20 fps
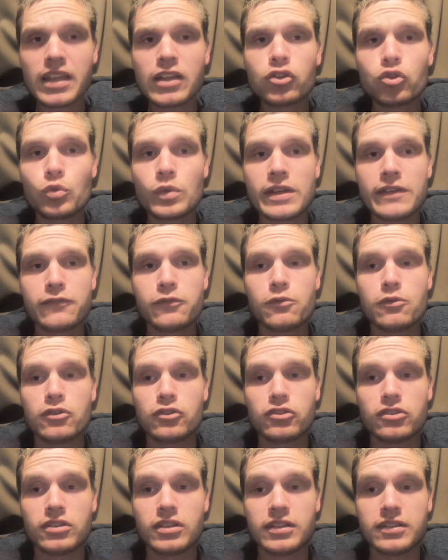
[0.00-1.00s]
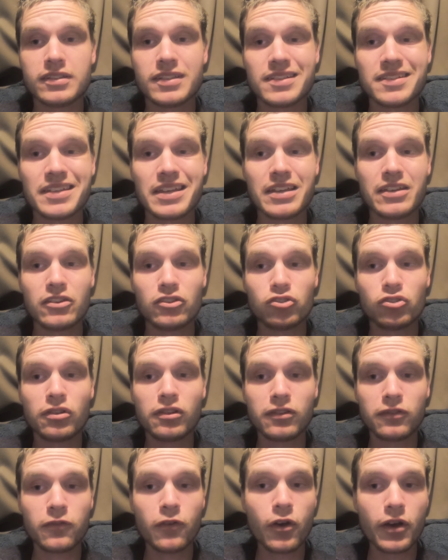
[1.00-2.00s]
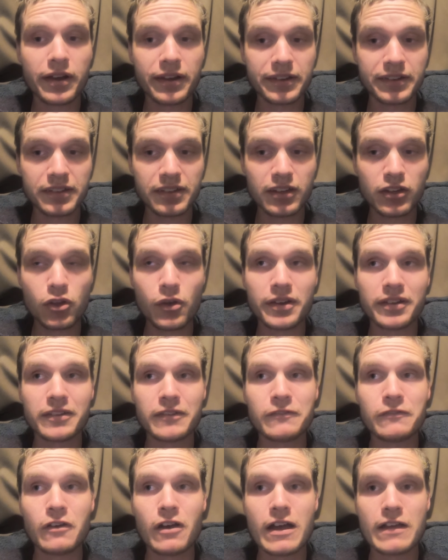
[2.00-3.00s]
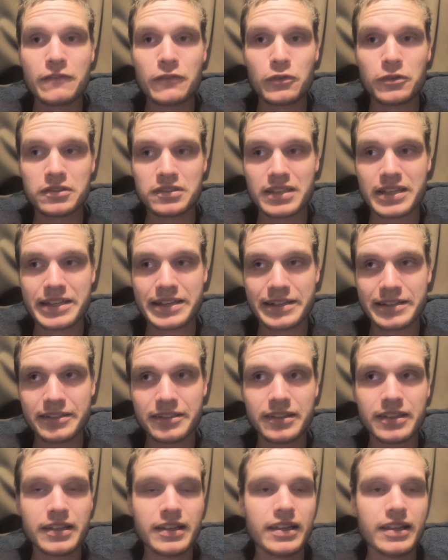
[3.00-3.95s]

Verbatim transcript: 24-10 shots for Ireland, 9-5 on target,